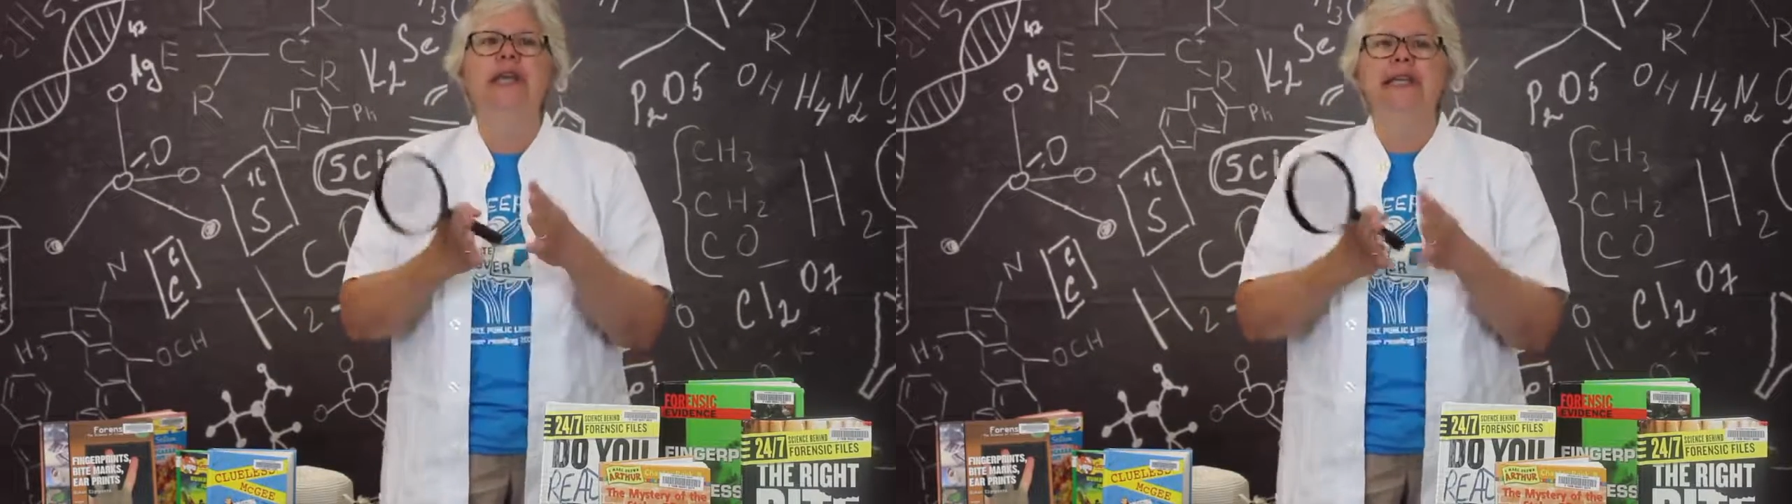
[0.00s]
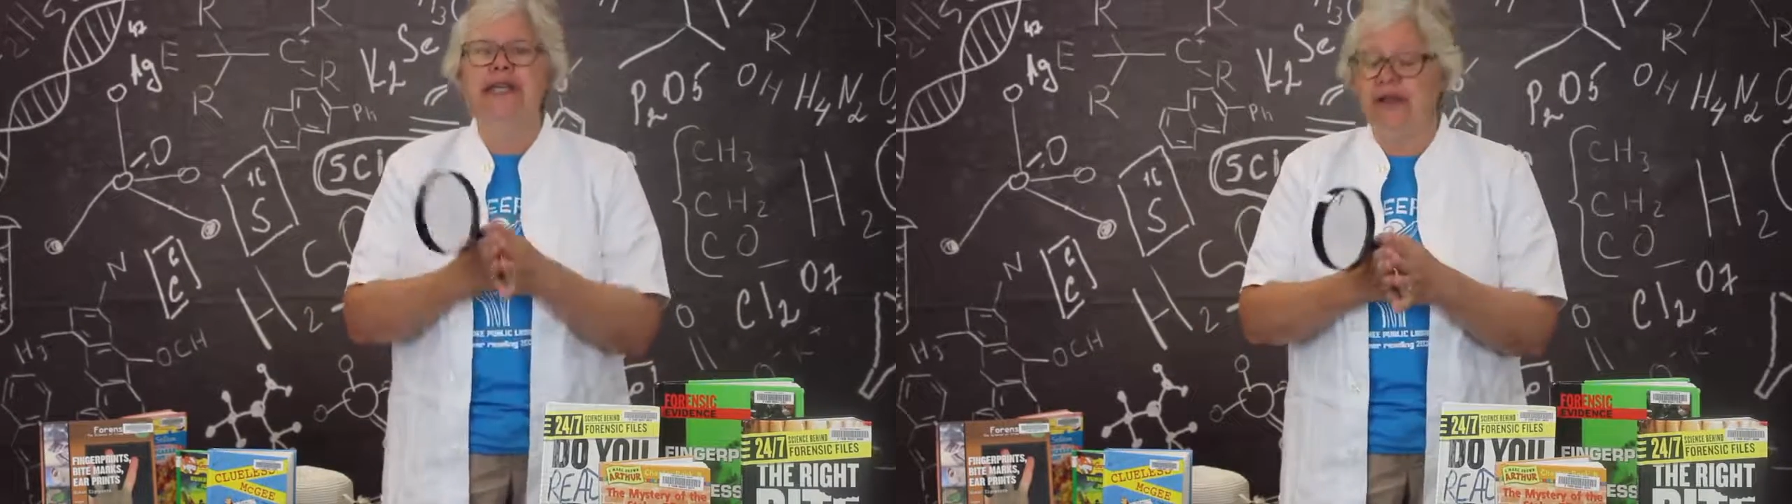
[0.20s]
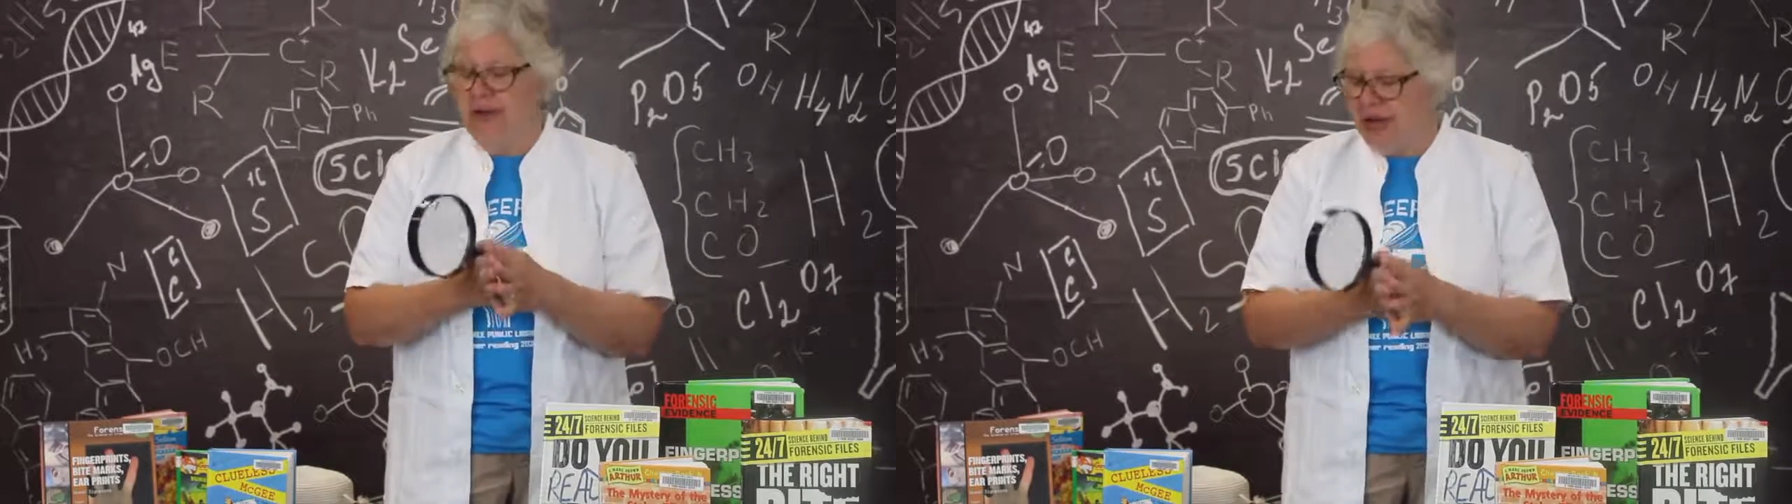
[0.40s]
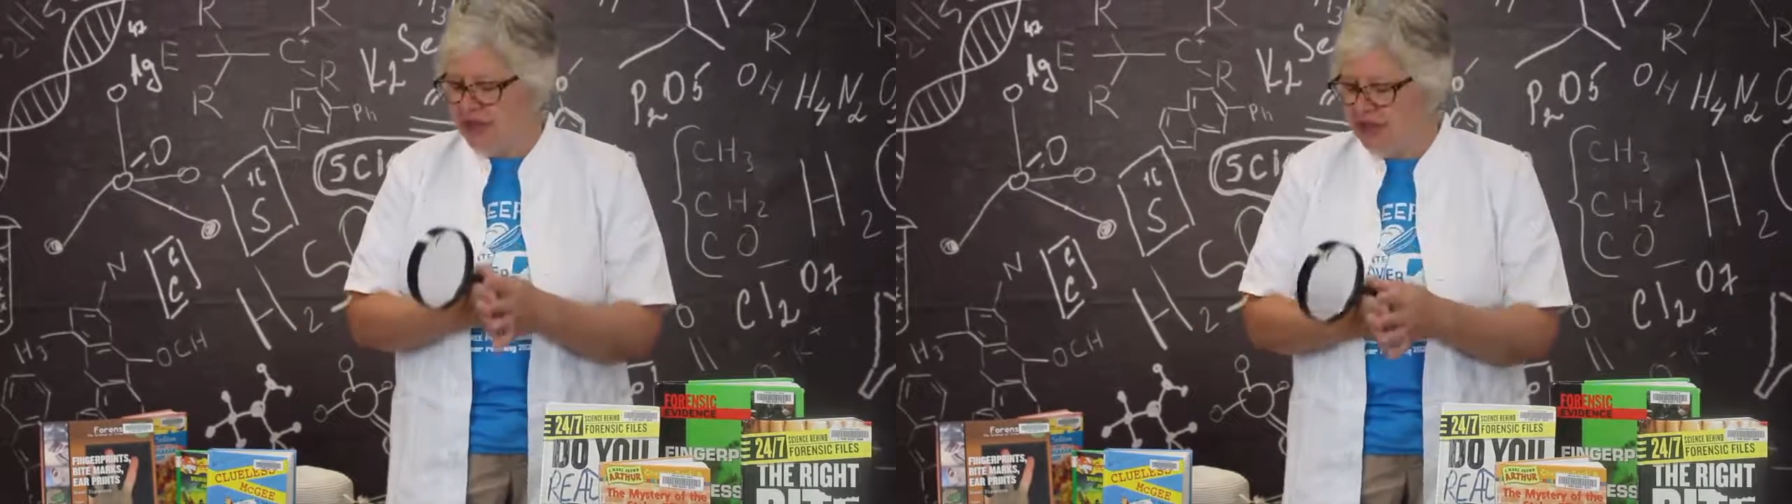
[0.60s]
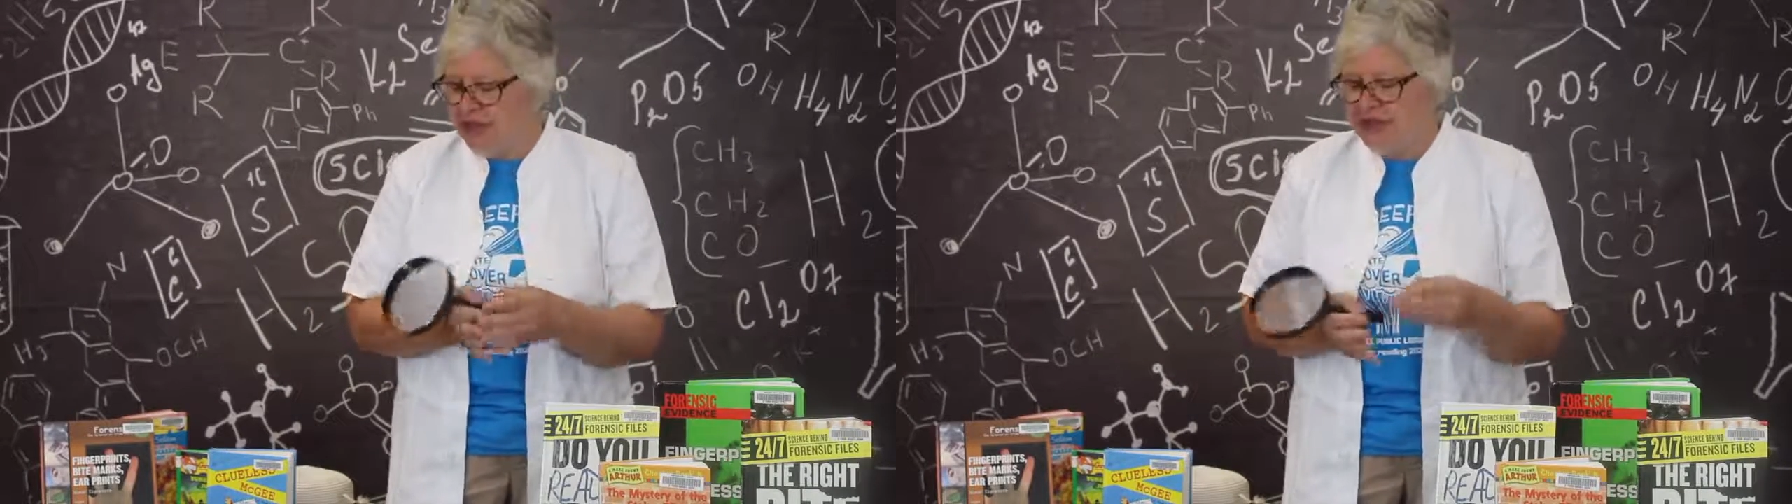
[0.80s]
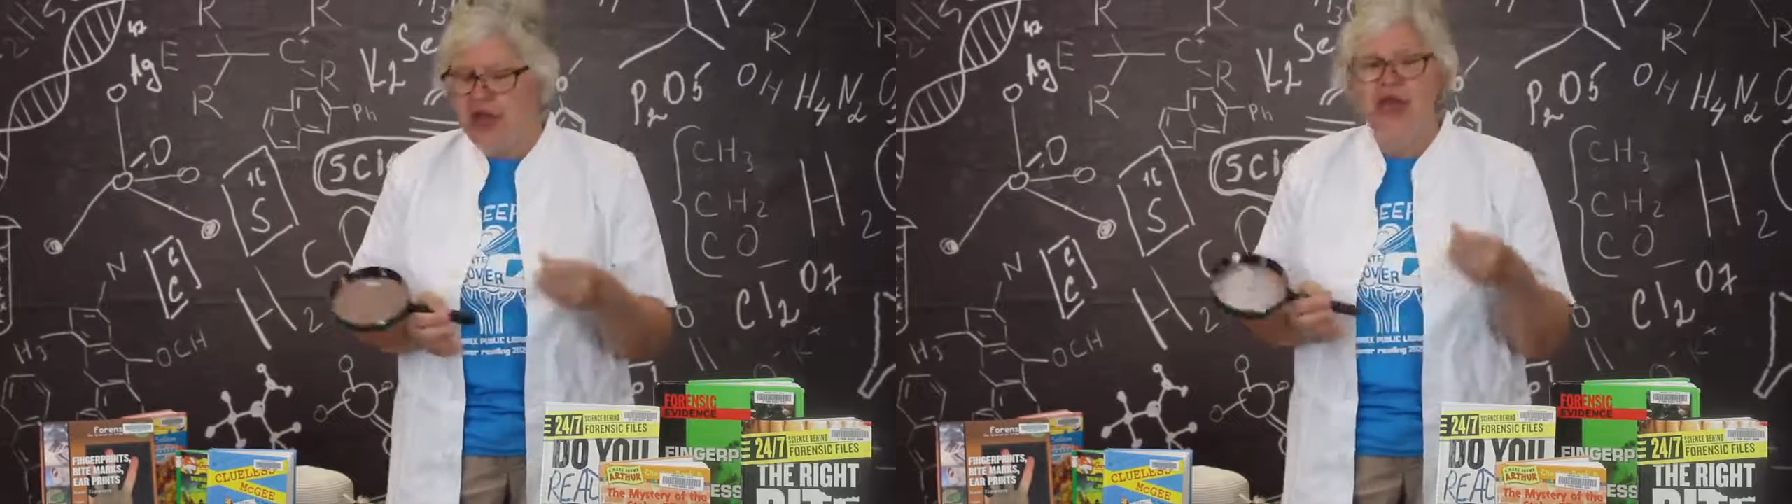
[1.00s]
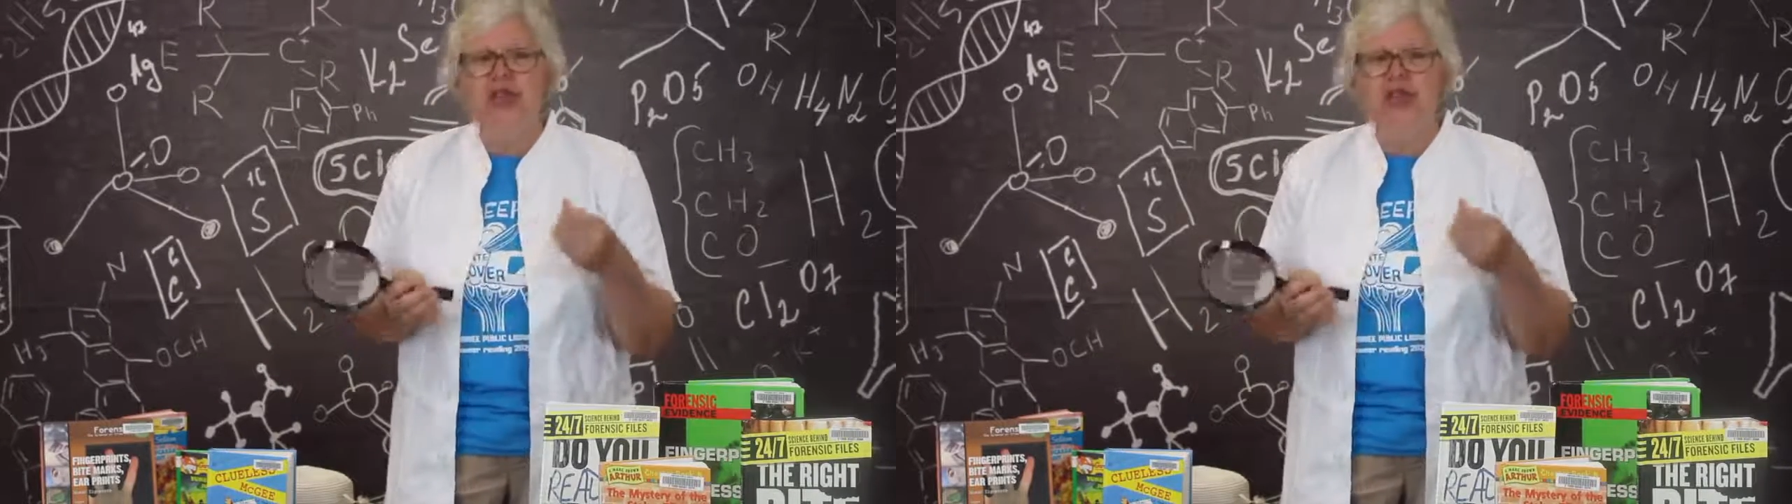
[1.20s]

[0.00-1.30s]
secret agent is